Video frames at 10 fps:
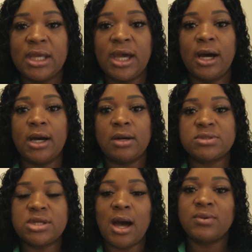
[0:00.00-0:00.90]

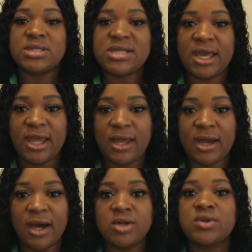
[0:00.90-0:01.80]
So I would say
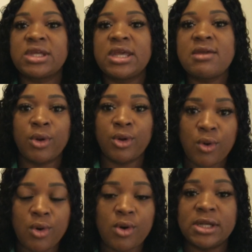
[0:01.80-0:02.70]
keep
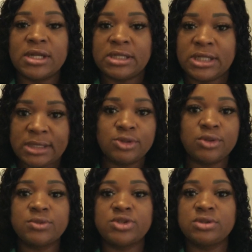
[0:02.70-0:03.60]
going and keep doing
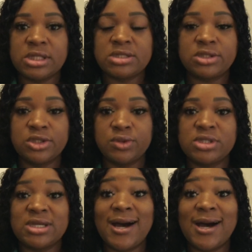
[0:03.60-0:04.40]
what you need to do to